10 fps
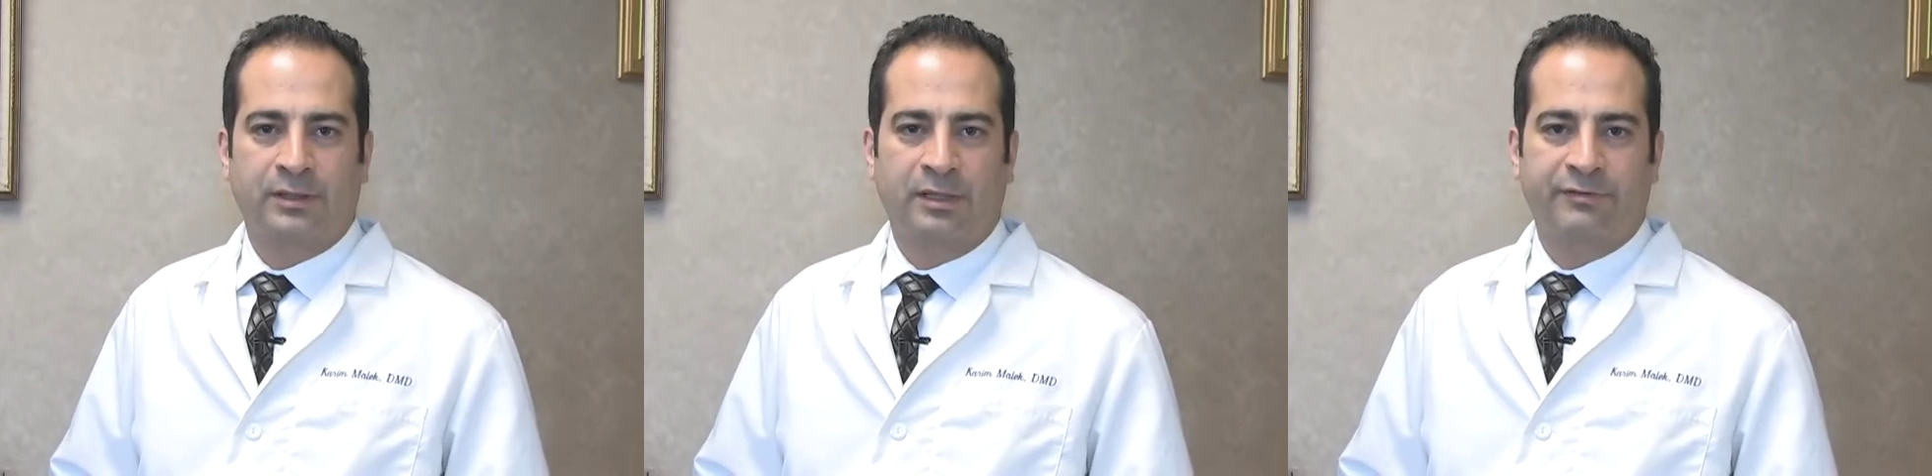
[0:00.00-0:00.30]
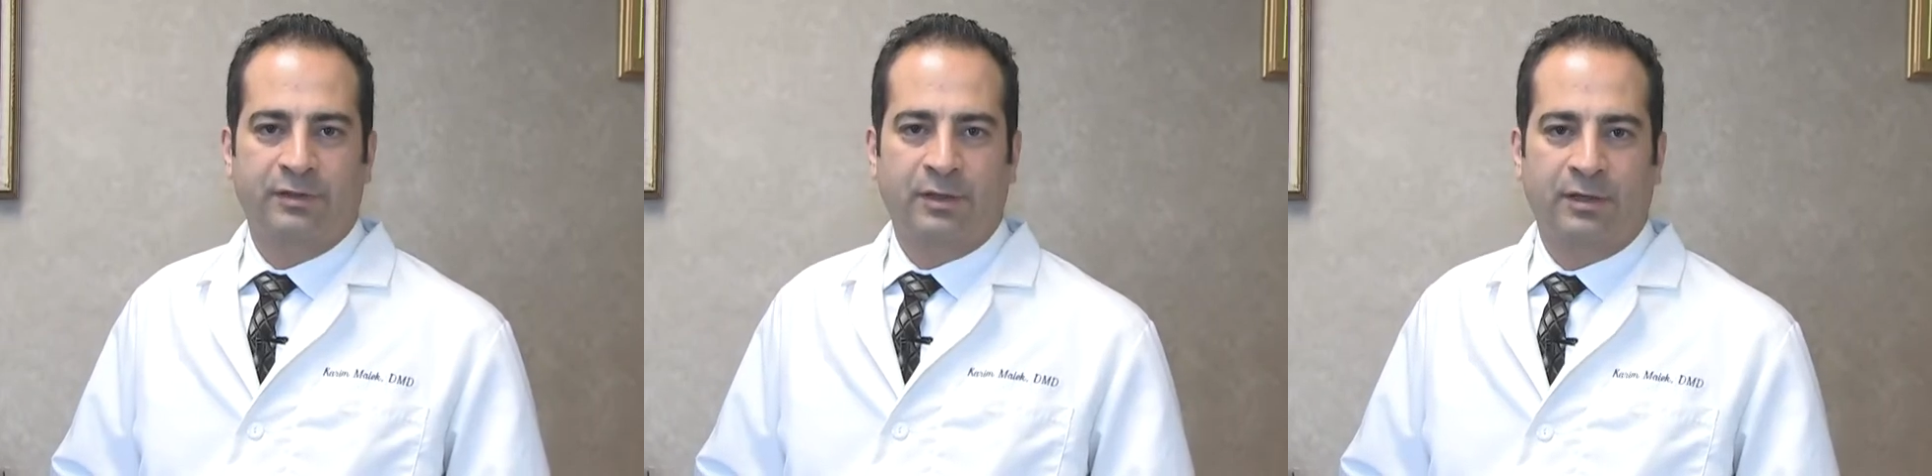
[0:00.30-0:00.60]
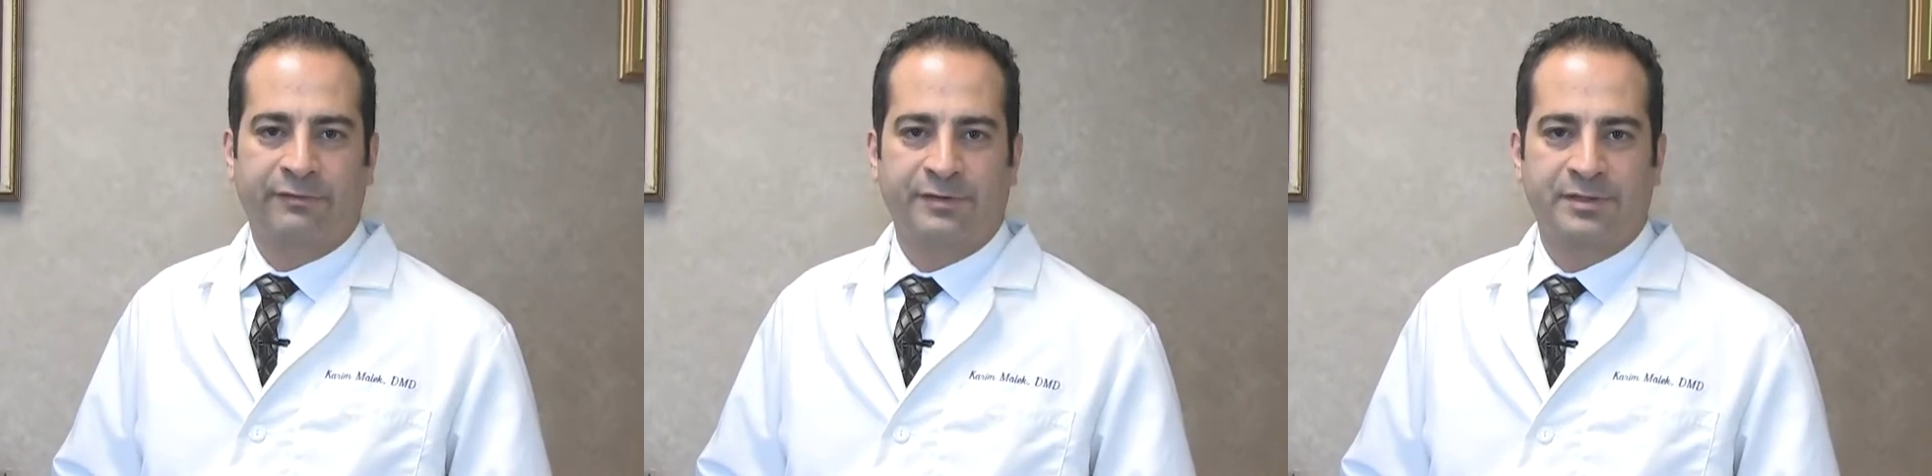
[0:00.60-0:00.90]
left the
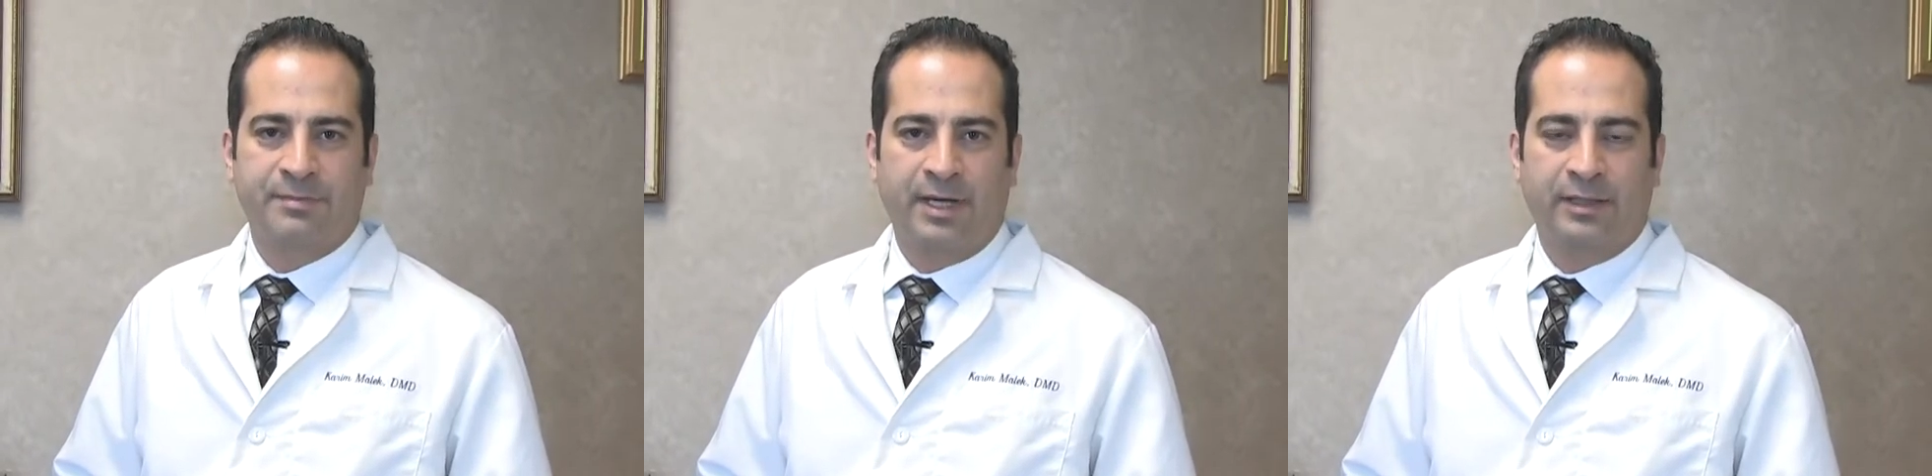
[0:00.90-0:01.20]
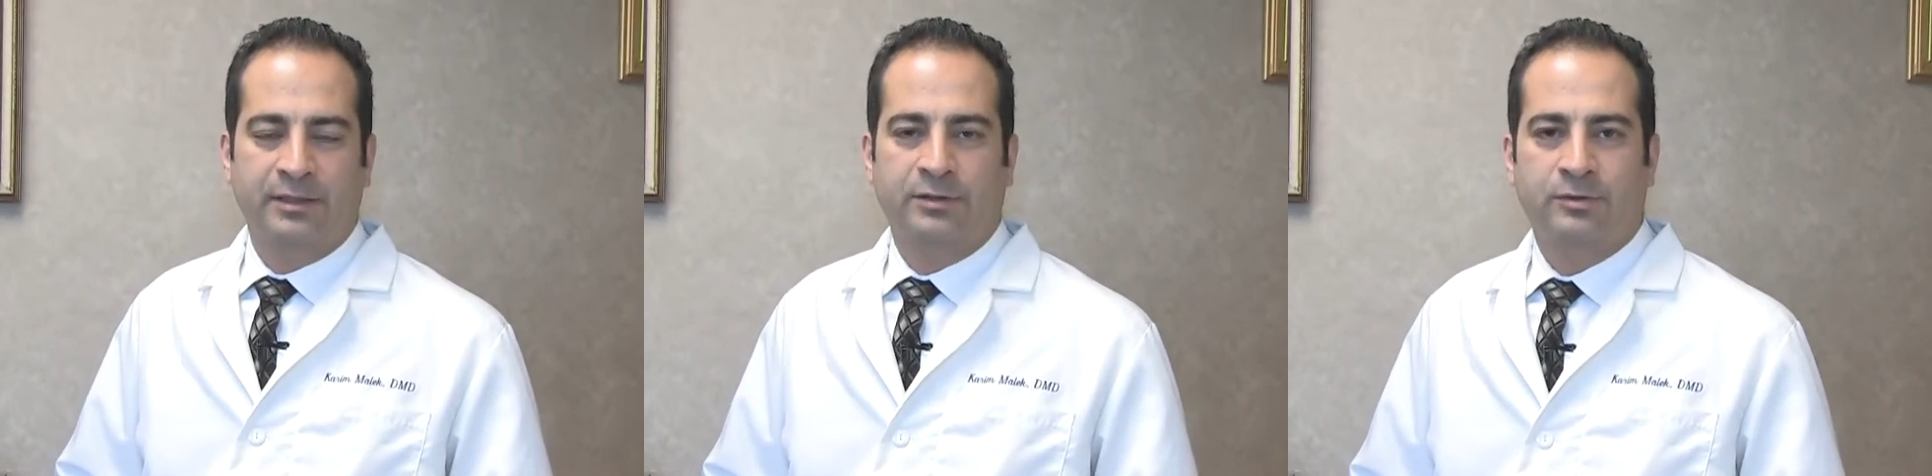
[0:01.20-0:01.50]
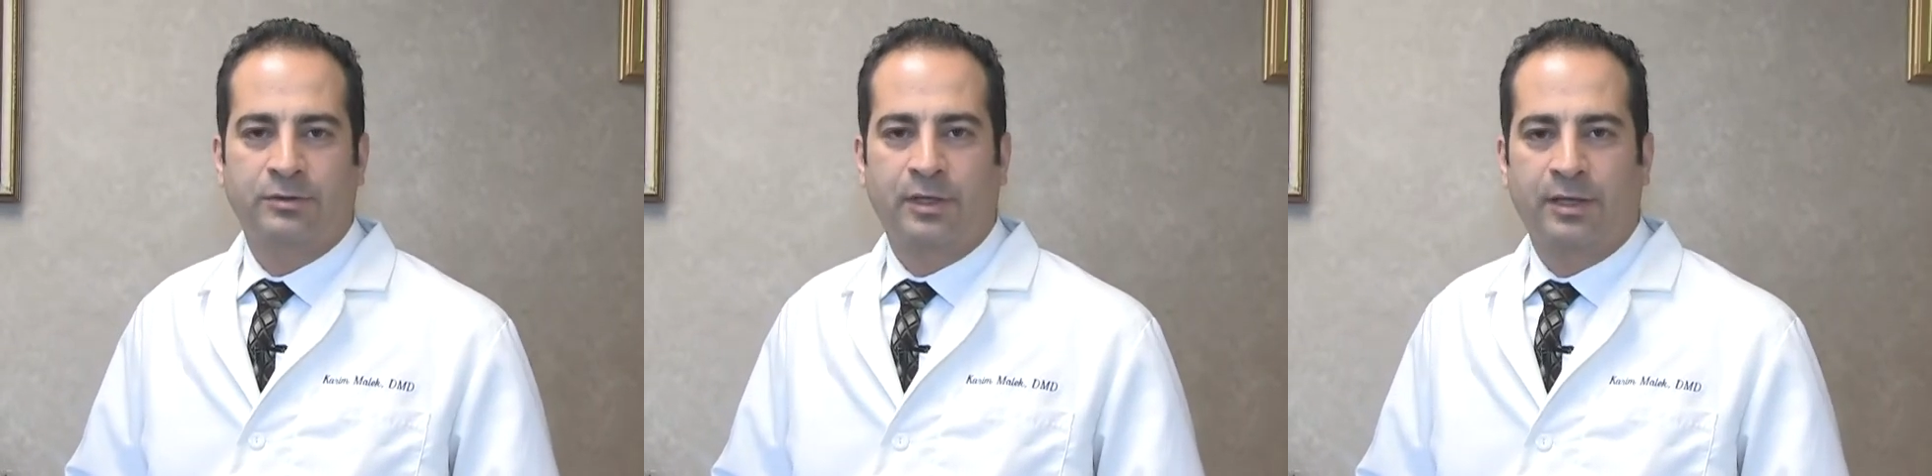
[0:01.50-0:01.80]
office back in
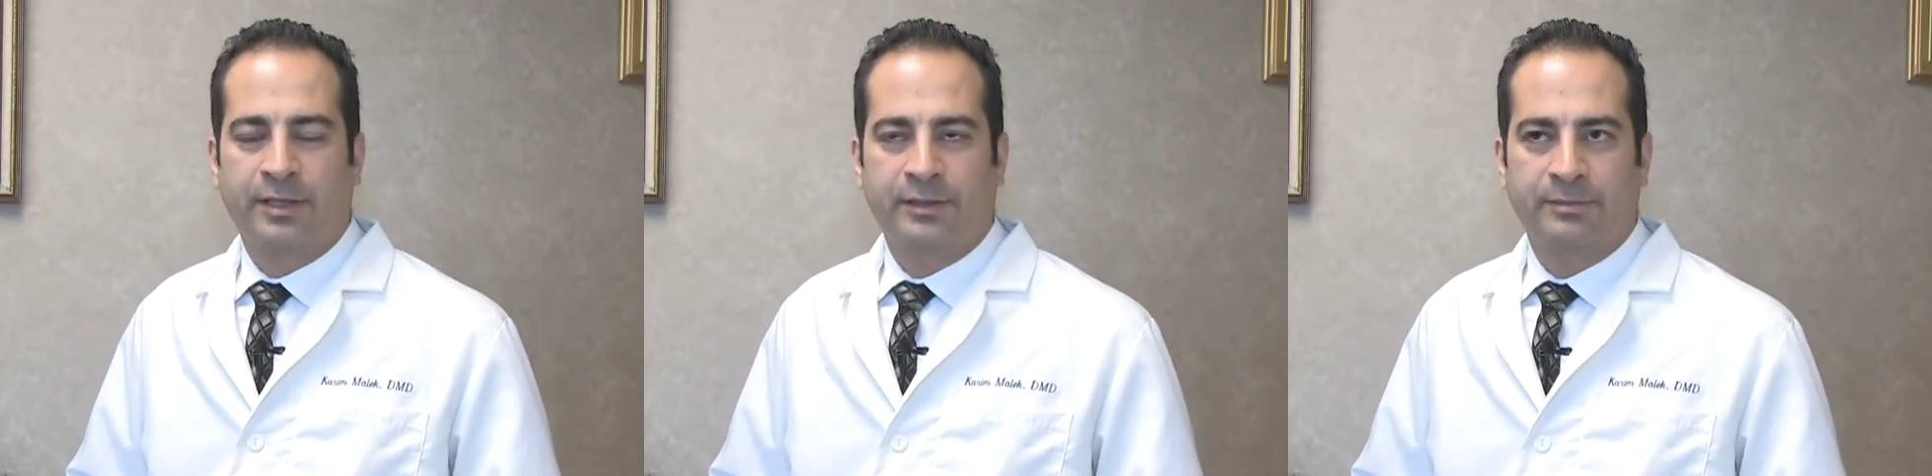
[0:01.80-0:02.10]
'09,